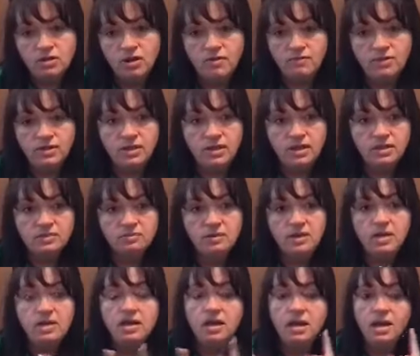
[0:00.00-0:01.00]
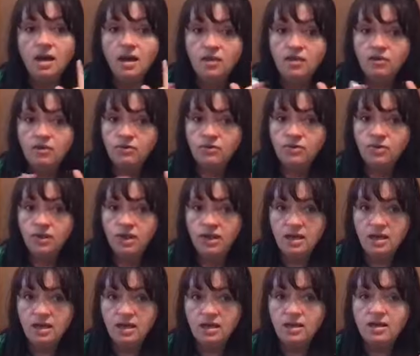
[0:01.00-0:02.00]
over the next week, other
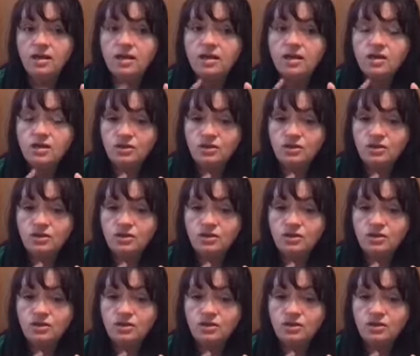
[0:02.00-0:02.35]
than